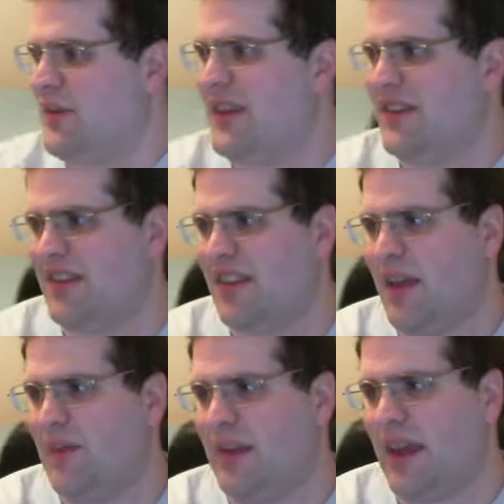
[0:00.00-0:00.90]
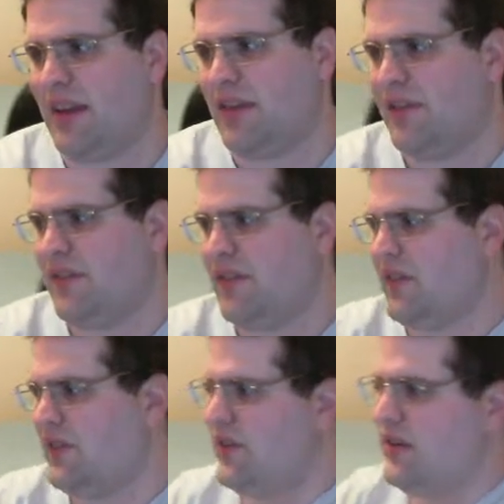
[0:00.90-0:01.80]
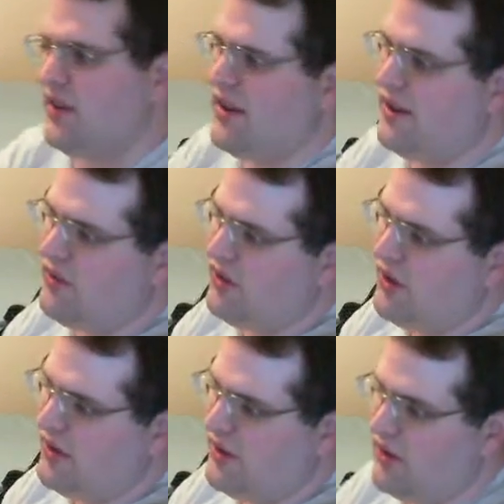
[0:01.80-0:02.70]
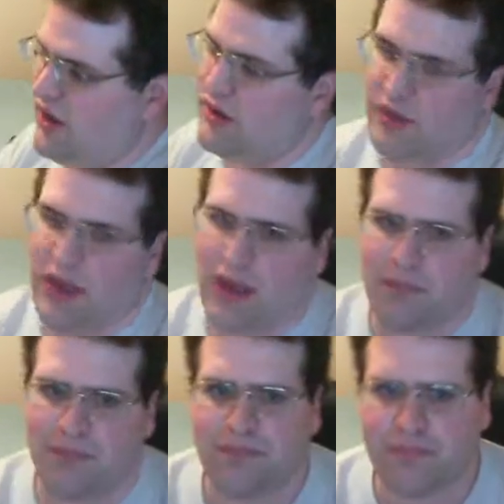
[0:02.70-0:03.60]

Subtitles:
peach lemonade. Yeah, she liked the sound of that.